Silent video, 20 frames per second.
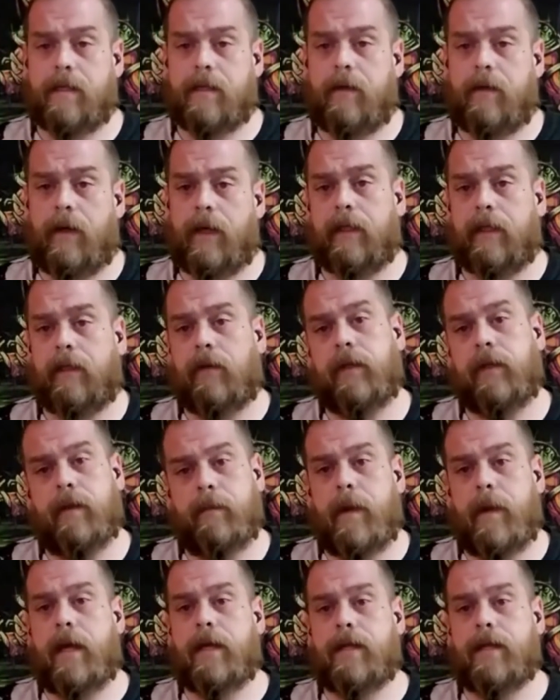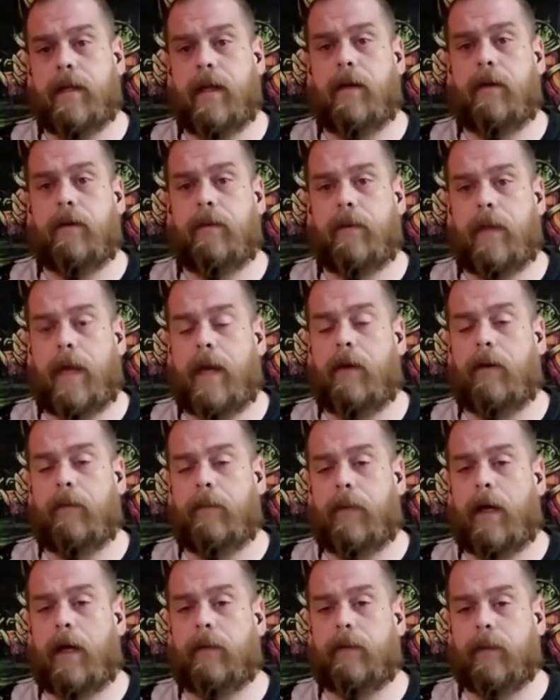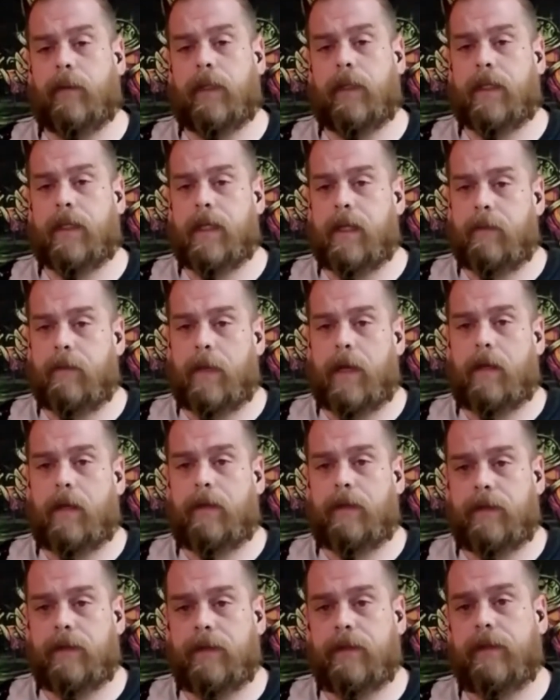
So I can only imagine how it popped when it came out.